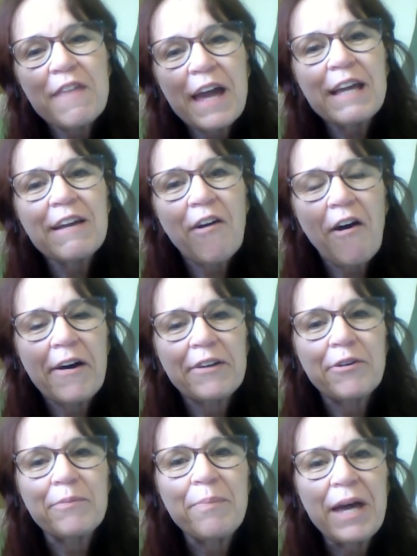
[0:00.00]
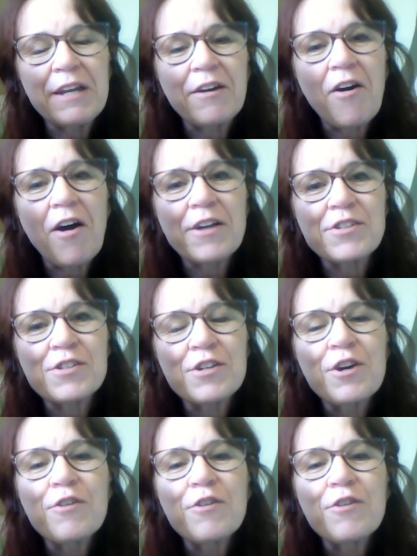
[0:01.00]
thank God on Pentecost